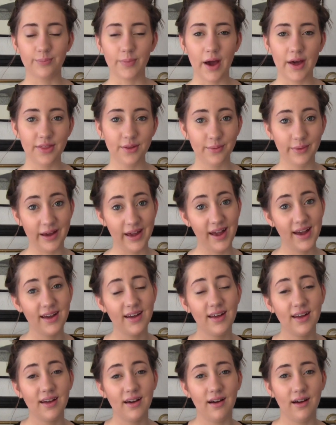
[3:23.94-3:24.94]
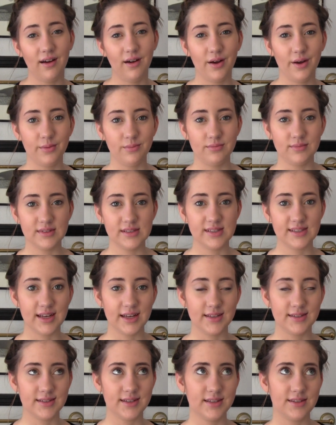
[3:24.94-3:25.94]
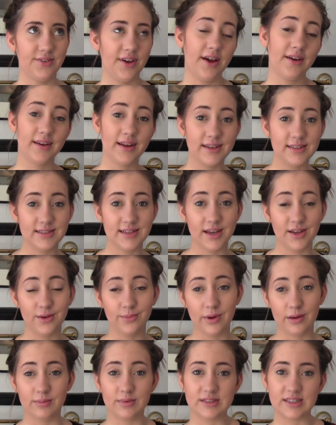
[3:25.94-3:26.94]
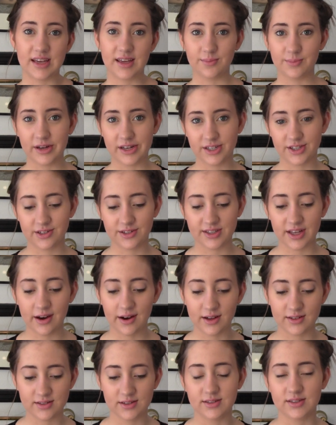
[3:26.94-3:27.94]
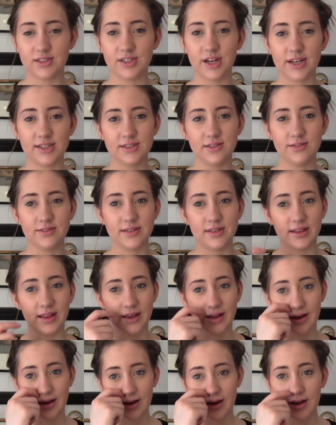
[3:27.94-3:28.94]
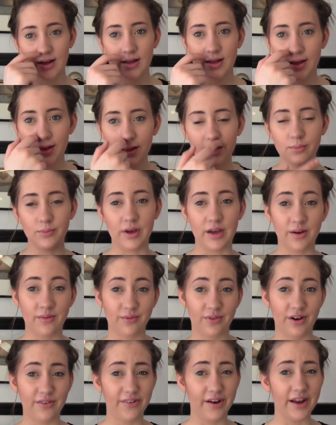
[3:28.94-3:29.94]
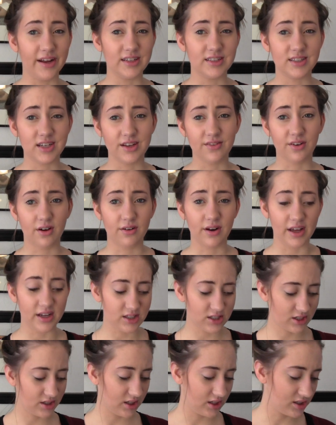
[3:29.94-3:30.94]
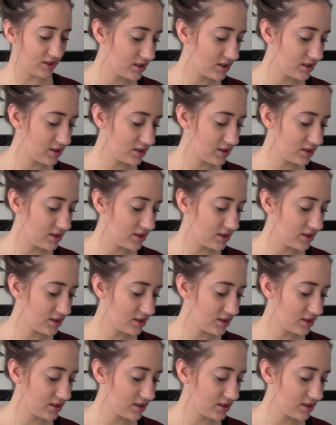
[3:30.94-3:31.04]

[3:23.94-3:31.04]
By the way, since it's Valentine's Day and you might be taking pictures, I'd also suggest using like a Makeup Forever HD foundation. Like